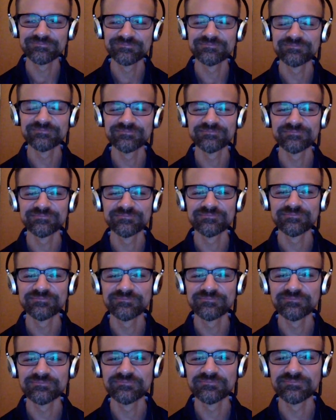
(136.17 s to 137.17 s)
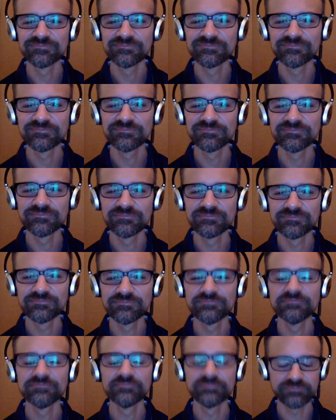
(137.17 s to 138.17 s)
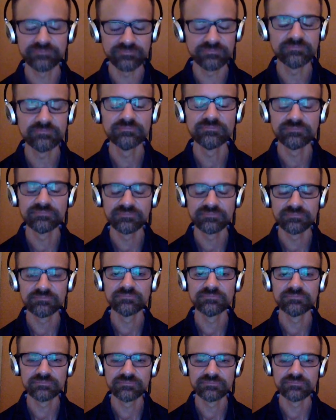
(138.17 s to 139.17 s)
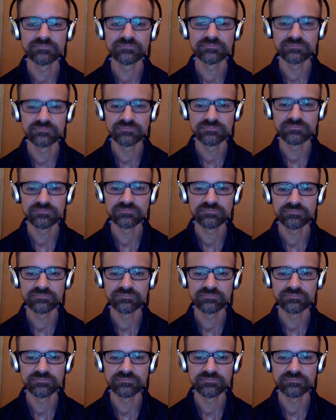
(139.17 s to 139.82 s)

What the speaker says: (not speaking)